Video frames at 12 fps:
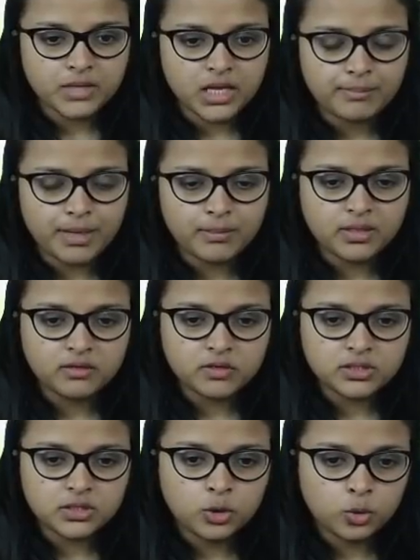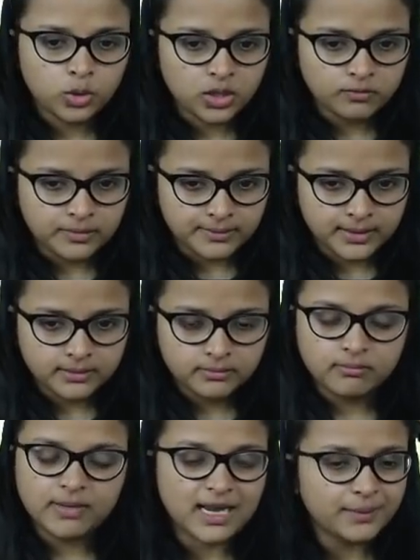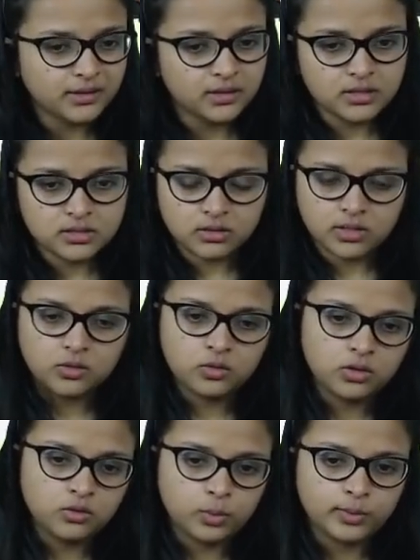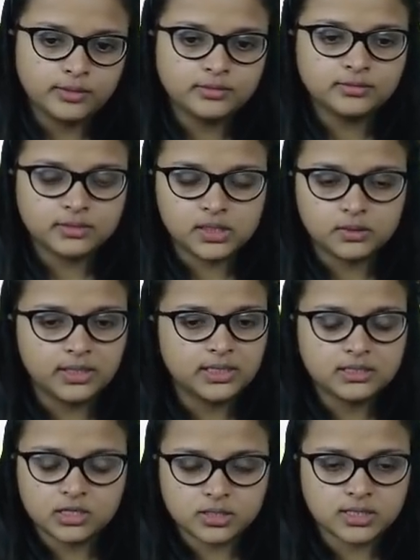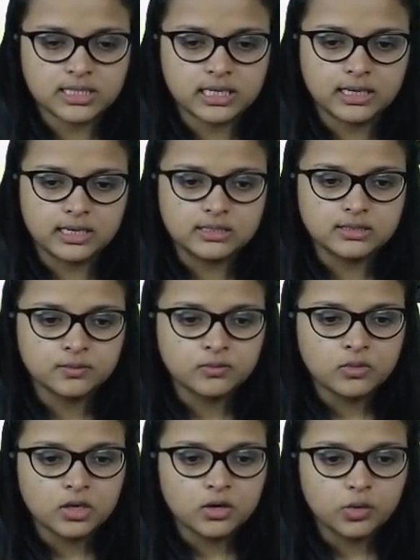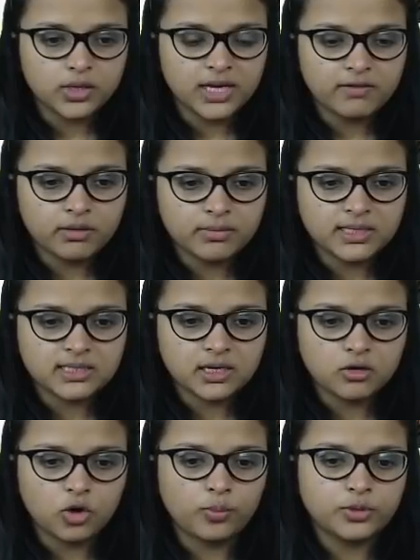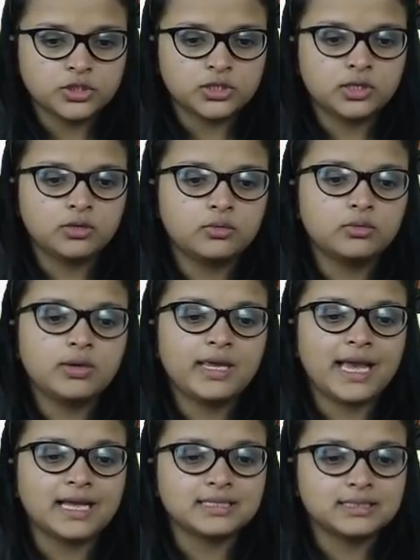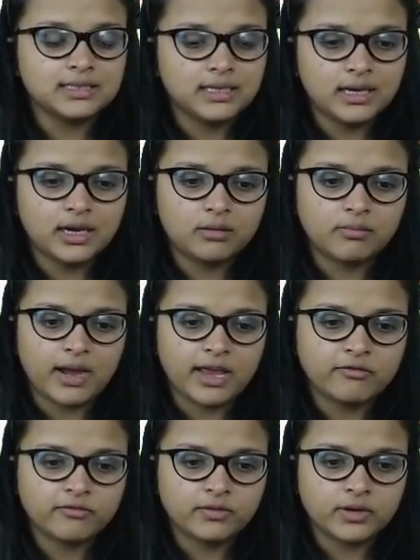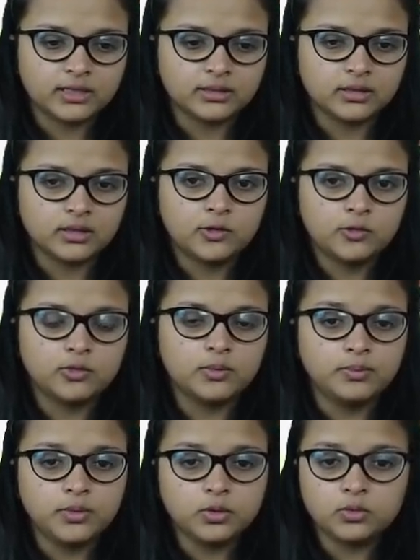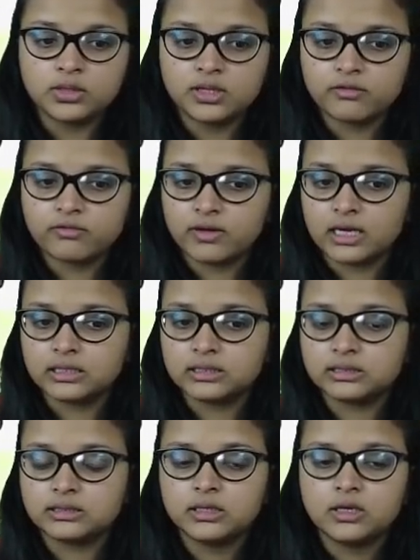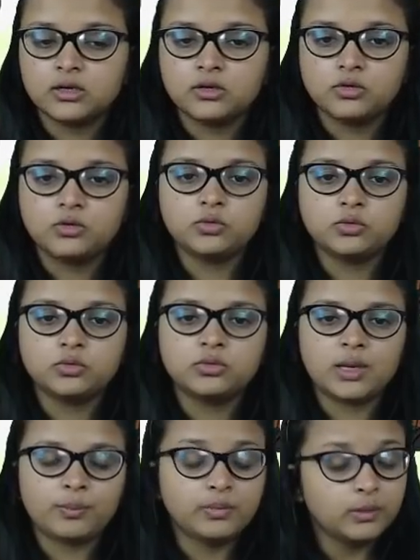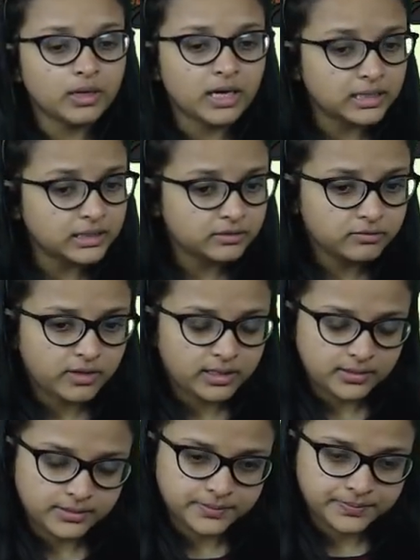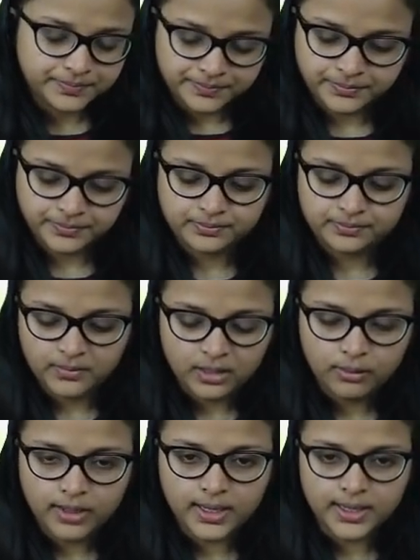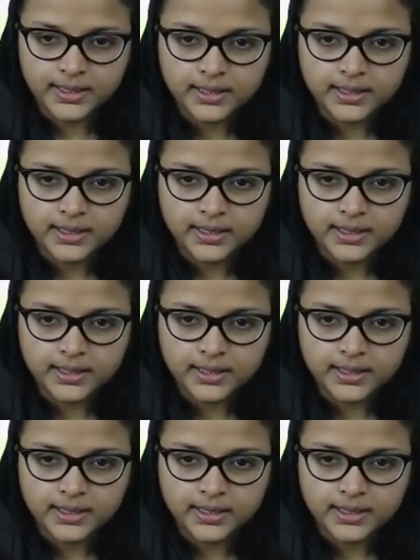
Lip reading: My mother was a cruel woman. My mother is not a cruel woman. So it is just a sentence. Who never missed an opportunity to castigate my father. To rebuke the father. To reprimand father. Okay.